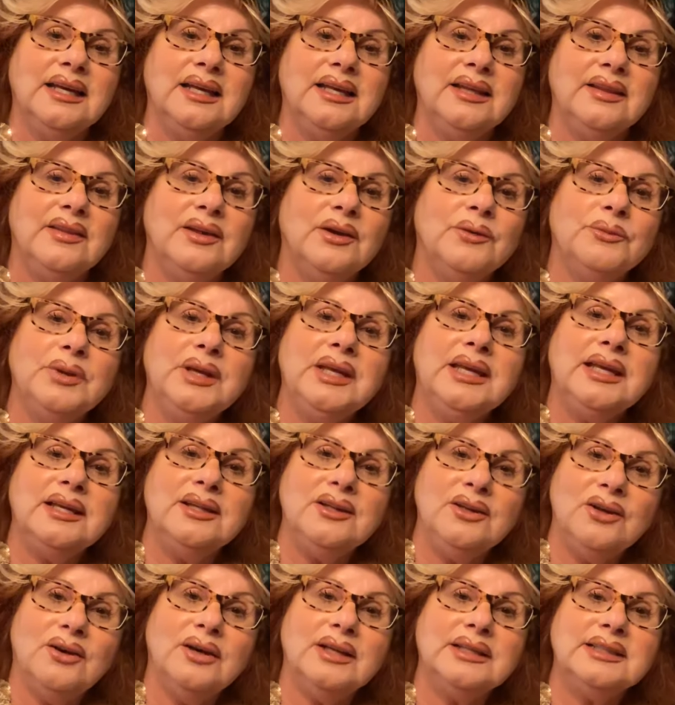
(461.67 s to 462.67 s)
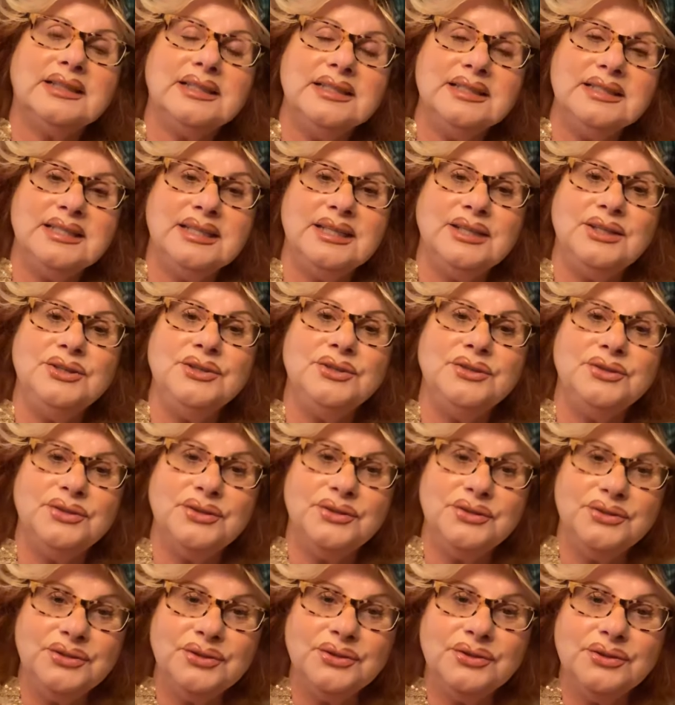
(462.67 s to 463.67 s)
that we cannot continue to
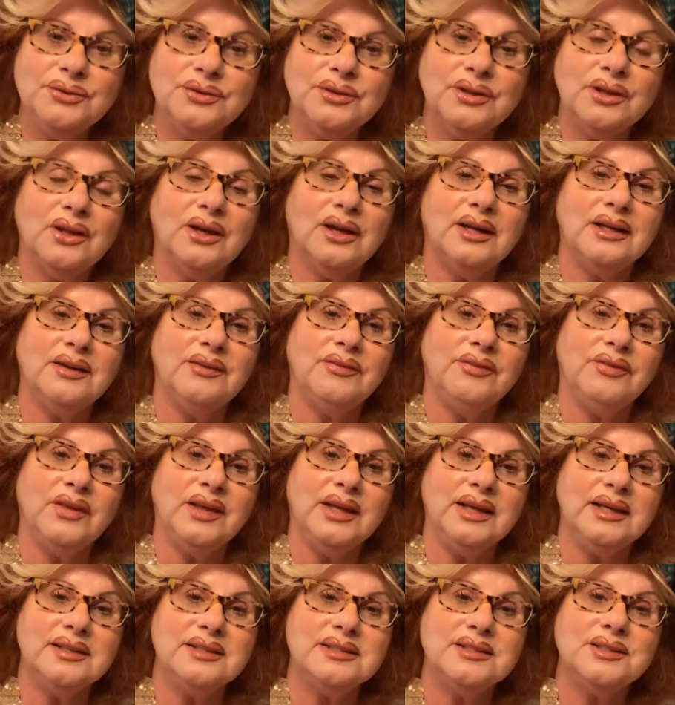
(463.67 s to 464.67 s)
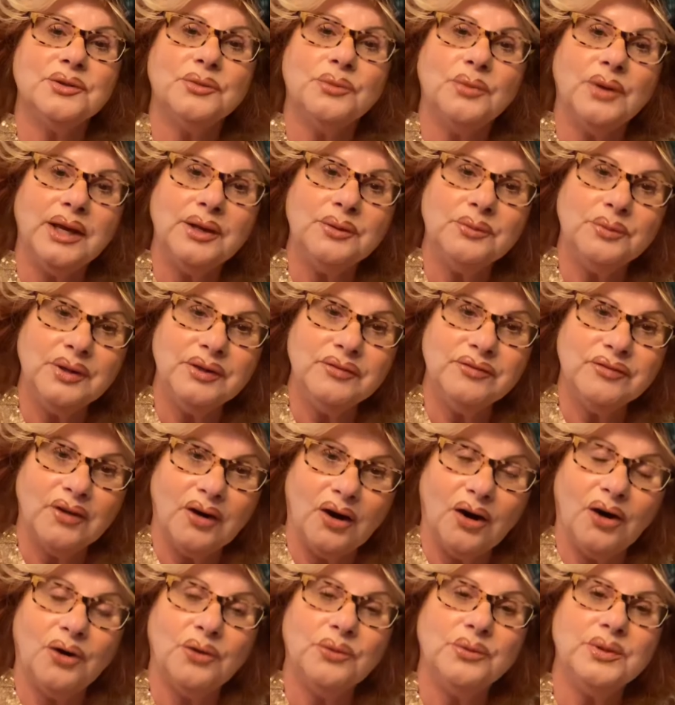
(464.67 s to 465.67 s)
do a lot of things the way we've
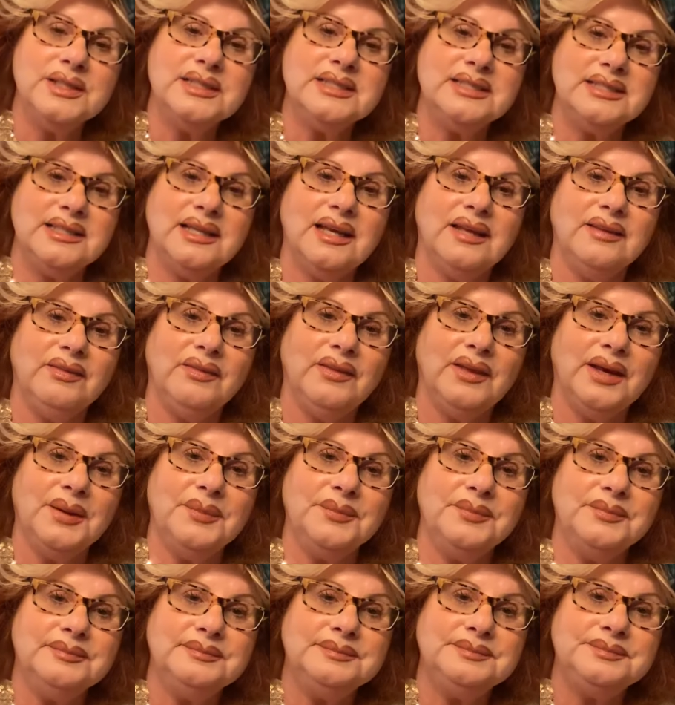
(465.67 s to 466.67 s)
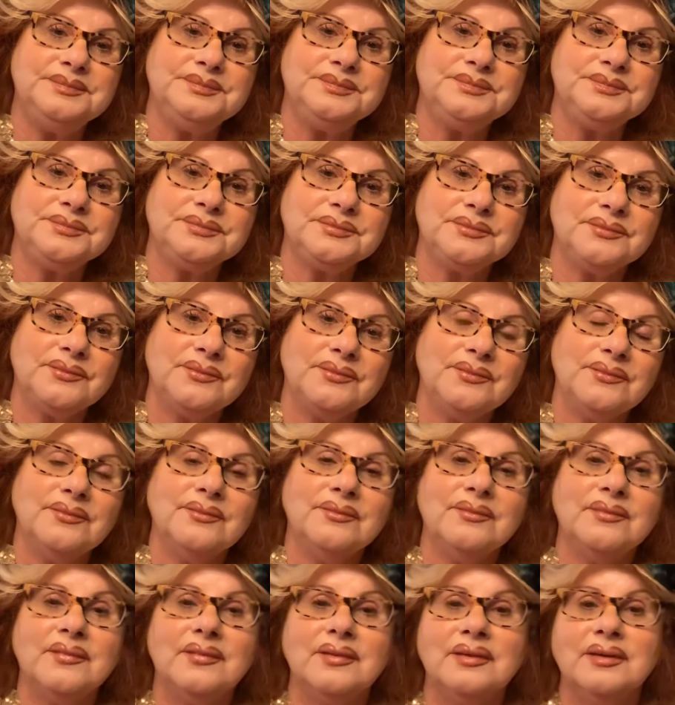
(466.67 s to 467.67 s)
always done them.
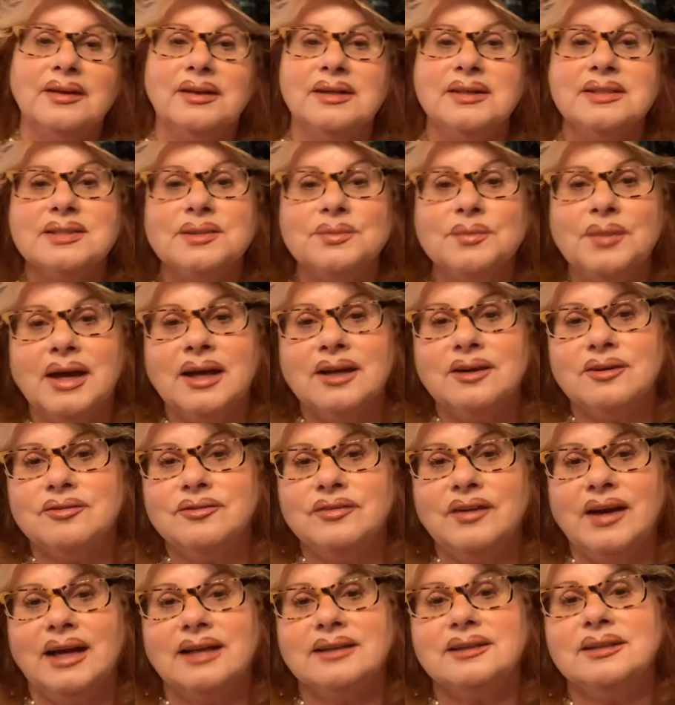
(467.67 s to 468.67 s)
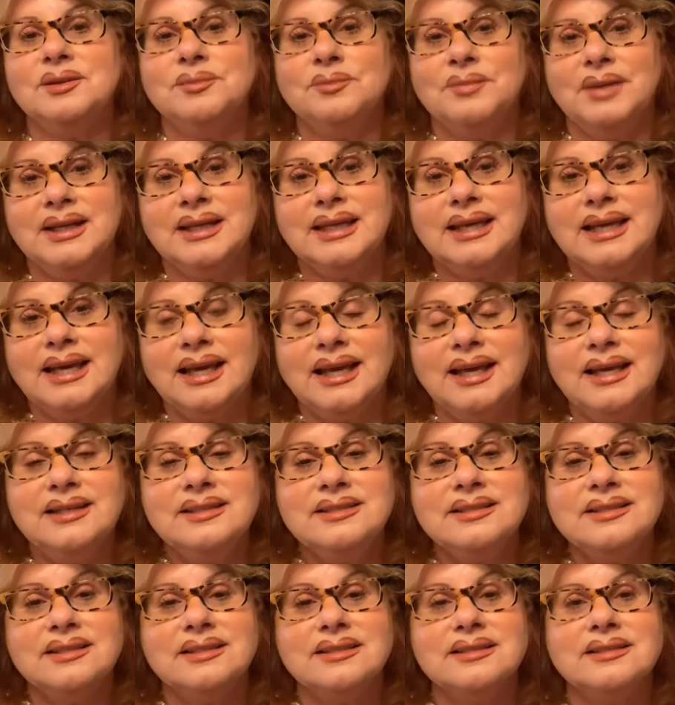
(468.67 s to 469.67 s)
As a matter of fact, in many
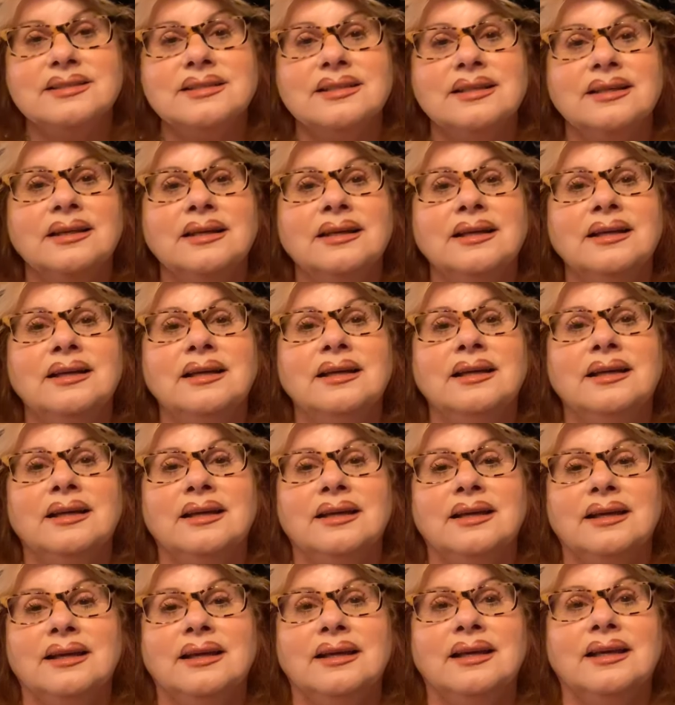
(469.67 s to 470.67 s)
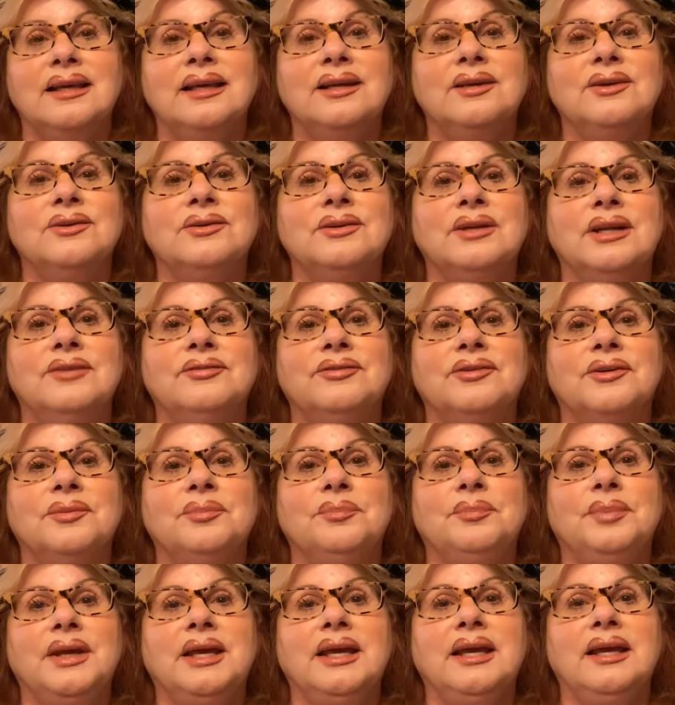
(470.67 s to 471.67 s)
cases, it'll never
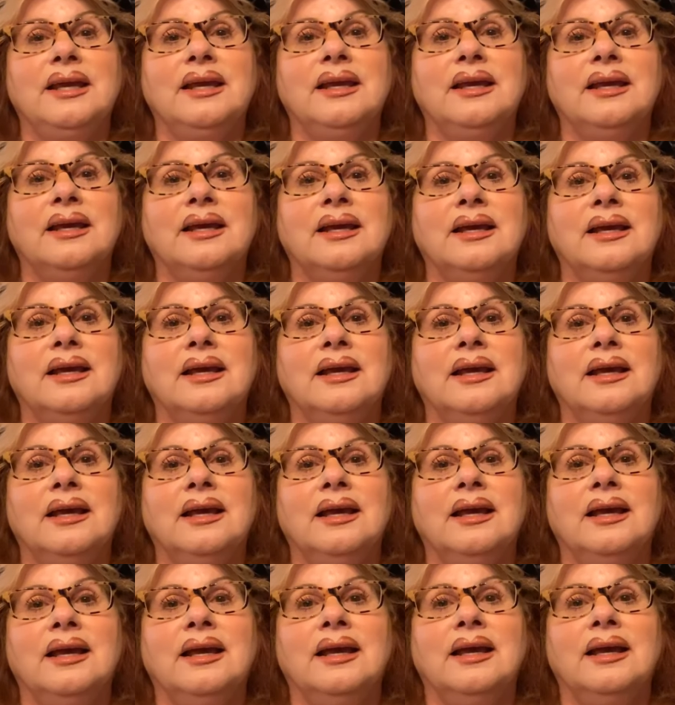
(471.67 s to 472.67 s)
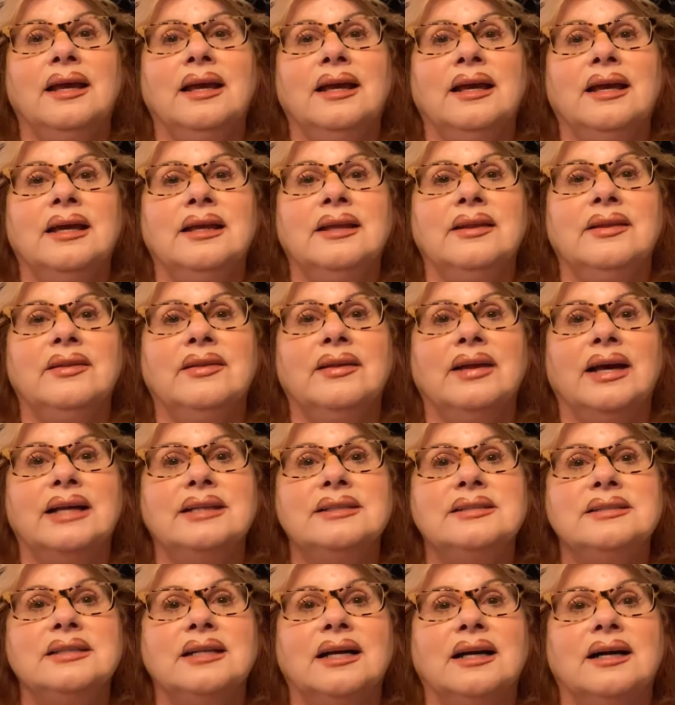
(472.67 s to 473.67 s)
be
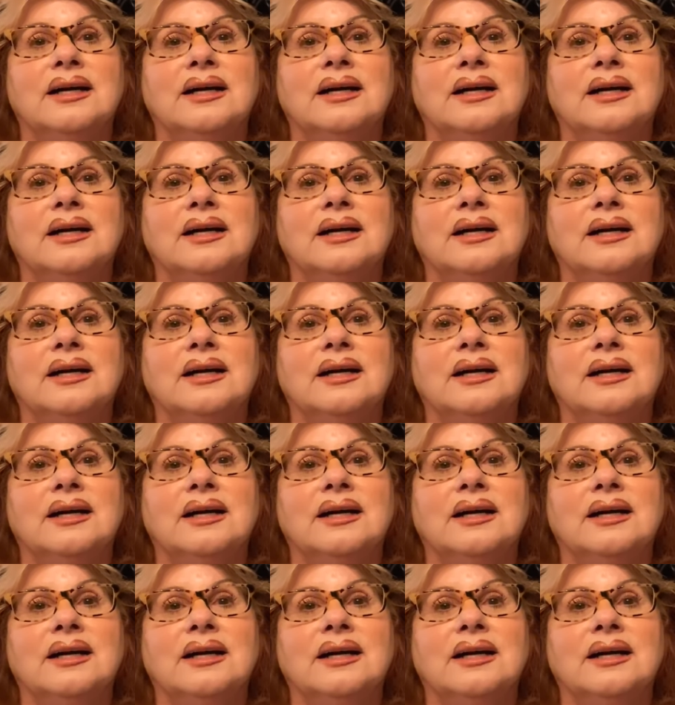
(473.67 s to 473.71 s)
that